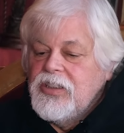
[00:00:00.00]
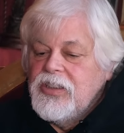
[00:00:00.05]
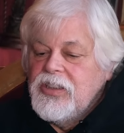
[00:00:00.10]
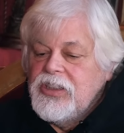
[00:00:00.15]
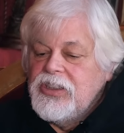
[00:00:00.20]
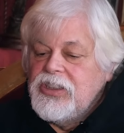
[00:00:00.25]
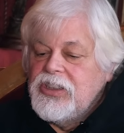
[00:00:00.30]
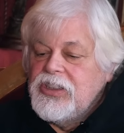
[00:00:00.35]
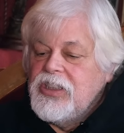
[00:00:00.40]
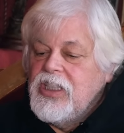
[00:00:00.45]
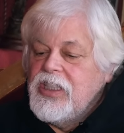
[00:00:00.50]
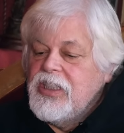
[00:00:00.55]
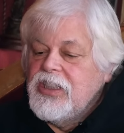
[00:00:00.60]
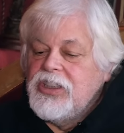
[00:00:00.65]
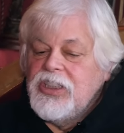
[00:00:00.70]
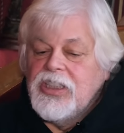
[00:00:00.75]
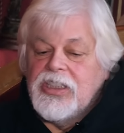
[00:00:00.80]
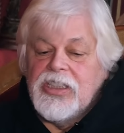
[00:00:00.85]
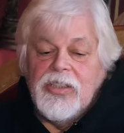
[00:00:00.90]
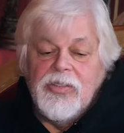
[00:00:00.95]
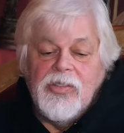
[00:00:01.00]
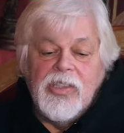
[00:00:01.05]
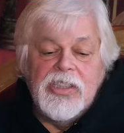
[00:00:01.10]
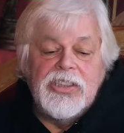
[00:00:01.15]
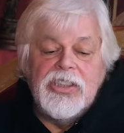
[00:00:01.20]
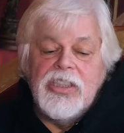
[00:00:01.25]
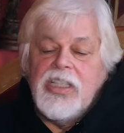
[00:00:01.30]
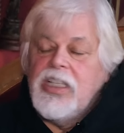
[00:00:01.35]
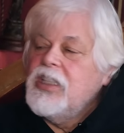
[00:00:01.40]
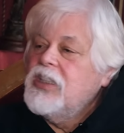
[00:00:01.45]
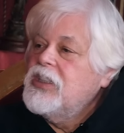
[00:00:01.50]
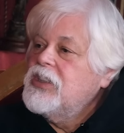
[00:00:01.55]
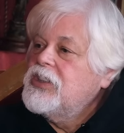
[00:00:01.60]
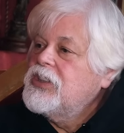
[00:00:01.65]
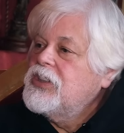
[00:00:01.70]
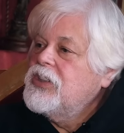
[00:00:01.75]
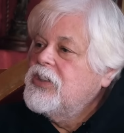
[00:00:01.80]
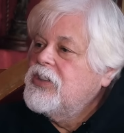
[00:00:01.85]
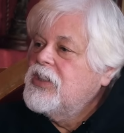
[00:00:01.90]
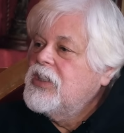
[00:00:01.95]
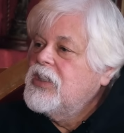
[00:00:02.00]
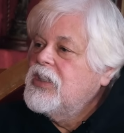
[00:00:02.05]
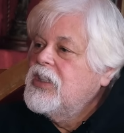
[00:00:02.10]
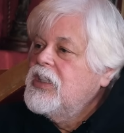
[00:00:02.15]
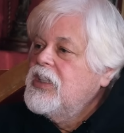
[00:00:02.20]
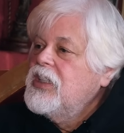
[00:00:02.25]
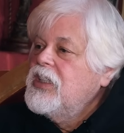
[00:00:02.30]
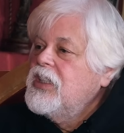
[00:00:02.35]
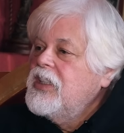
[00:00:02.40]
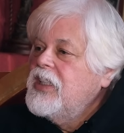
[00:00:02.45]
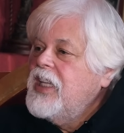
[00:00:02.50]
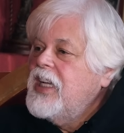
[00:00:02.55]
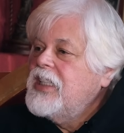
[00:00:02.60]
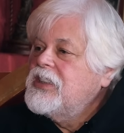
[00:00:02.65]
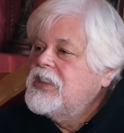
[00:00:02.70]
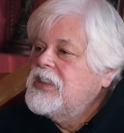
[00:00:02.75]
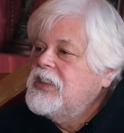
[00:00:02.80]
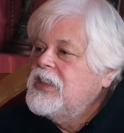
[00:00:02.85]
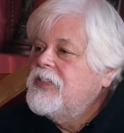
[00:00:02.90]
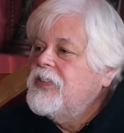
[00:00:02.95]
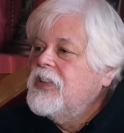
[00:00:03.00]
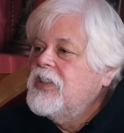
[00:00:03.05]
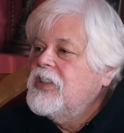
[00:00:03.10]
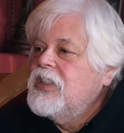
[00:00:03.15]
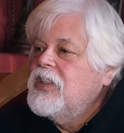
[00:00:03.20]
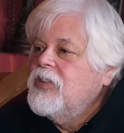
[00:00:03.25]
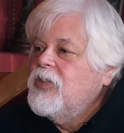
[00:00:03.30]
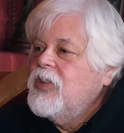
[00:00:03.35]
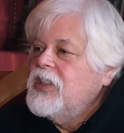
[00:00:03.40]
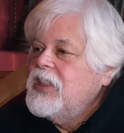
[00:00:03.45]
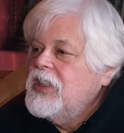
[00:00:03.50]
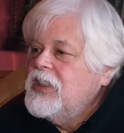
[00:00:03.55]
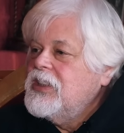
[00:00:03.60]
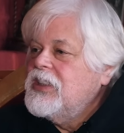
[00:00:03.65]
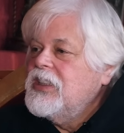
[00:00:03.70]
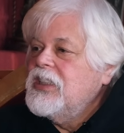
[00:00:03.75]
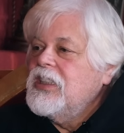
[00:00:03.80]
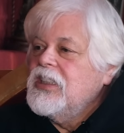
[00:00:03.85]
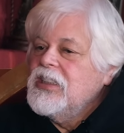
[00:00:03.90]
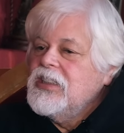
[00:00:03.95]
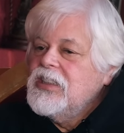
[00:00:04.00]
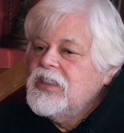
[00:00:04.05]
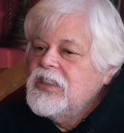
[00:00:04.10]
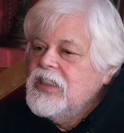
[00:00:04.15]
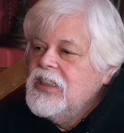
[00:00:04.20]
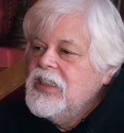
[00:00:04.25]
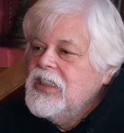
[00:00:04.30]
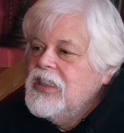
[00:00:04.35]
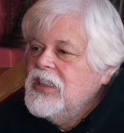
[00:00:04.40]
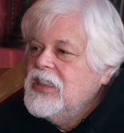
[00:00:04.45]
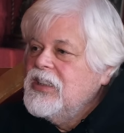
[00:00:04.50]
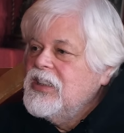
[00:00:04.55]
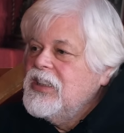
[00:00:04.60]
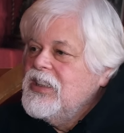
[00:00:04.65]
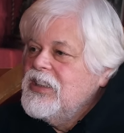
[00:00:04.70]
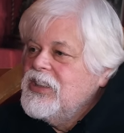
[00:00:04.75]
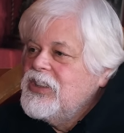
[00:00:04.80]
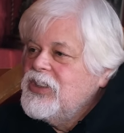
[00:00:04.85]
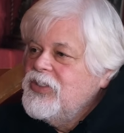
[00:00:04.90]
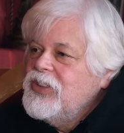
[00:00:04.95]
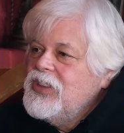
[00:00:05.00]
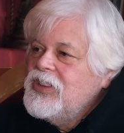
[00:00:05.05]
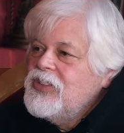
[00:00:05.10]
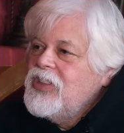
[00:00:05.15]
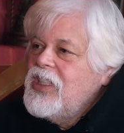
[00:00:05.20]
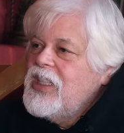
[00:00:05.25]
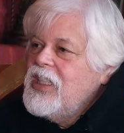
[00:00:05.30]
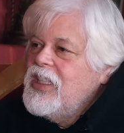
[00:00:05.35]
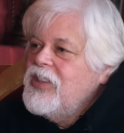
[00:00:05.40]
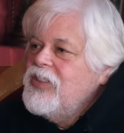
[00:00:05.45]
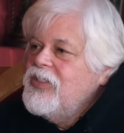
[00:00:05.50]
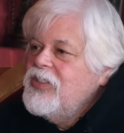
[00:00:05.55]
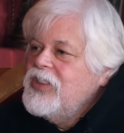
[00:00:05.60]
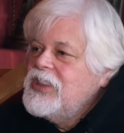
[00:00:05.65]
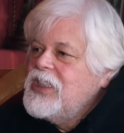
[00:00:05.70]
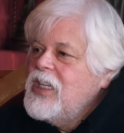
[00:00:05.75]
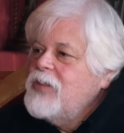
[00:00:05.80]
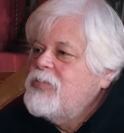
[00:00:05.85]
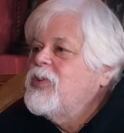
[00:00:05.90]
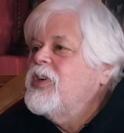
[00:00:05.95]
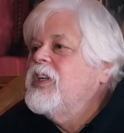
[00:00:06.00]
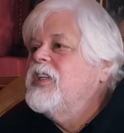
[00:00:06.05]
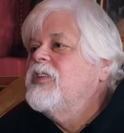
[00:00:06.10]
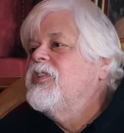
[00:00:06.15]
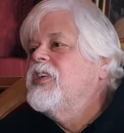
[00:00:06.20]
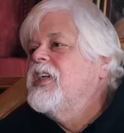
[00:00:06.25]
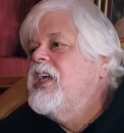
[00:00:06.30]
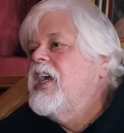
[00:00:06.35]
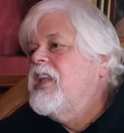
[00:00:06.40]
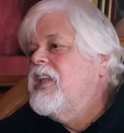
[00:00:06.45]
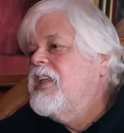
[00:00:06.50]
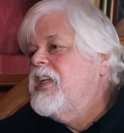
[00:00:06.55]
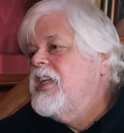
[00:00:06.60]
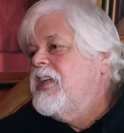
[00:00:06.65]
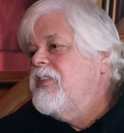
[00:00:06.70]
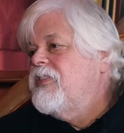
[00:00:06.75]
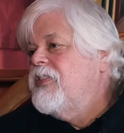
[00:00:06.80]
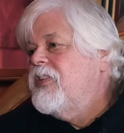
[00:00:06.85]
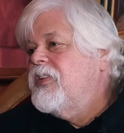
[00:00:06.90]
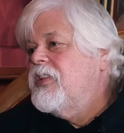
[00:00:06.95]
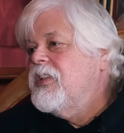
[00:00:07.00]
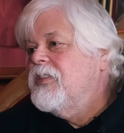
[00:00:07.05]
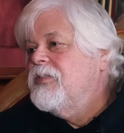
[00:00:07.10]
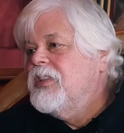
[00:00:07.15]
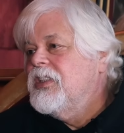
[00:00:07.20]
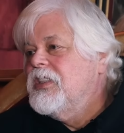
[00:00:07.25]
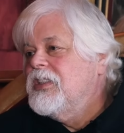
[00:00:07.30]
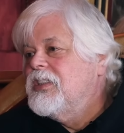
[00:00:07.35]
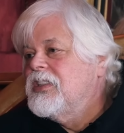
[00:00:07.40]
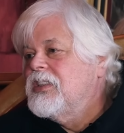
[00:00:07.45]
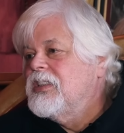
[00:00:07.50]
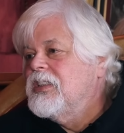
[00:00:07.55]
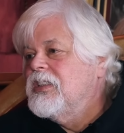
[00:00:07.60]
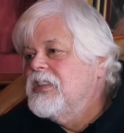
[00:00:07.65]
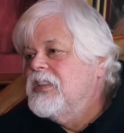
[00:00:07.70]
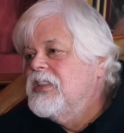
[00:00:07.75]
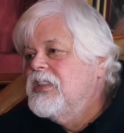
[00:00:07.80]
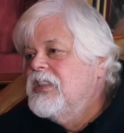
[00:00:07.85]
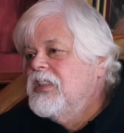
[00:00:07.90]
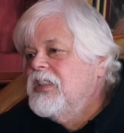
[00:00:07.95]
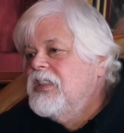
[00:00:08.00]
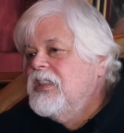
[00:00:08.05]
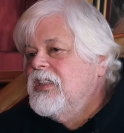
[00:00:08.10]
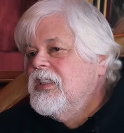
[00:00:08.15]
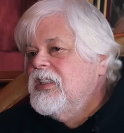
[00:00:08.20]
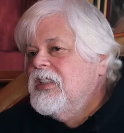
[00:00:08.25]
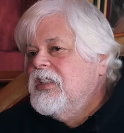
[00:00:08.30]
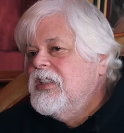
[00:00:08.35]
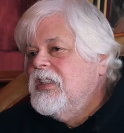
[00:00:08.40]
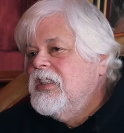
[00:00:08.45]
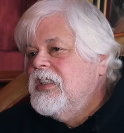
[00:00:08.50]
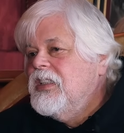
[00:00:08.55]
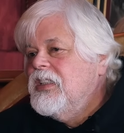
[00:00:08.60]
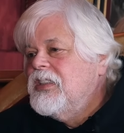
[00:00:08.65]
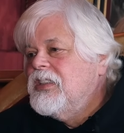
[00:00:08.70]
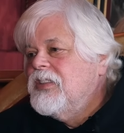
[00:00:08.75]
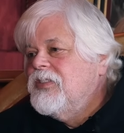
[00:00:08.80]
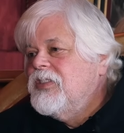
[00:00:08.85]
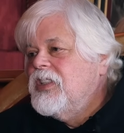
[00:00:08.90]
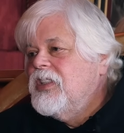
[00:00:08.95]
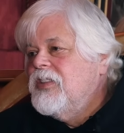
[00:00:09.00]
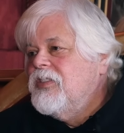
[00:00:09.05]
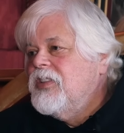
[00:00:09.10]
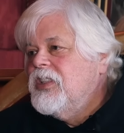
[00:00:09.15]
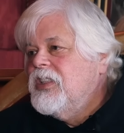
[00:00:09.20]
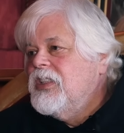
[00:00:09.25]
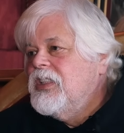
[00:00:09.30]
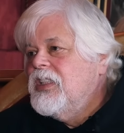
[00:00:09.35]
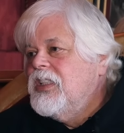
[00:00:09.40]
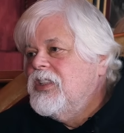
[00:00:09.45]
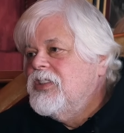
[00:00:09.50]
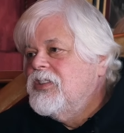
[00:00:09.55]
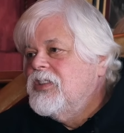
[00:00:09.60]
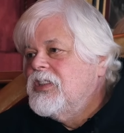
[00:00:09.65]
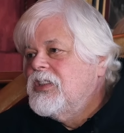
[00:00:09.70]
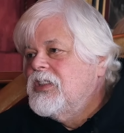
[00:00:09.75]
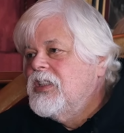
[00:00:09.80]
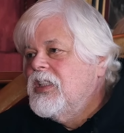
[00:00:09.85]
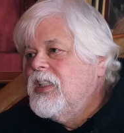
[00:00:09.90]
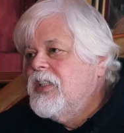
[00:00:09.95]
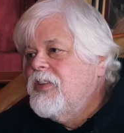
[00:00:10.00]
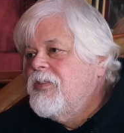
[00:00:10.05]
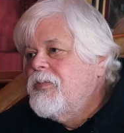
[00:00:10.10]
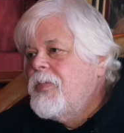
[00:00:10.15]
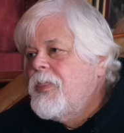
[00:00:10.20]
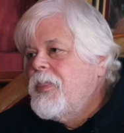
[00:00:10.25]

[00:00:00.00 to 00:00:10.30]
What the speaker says: This is not a chicken. What you get in the store that's different than what this is. And so we separate reality for them, and it's a very, very dangerous thing.